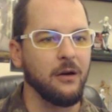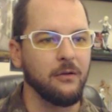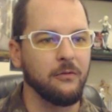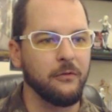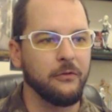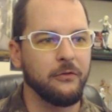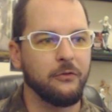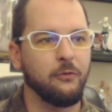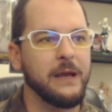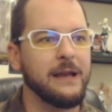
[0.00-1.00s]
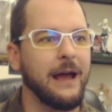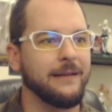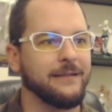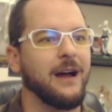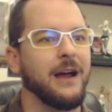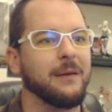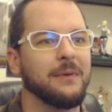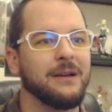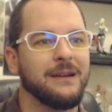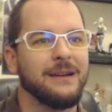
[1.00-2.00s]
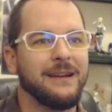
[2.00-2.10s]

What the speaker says: our sweet ass time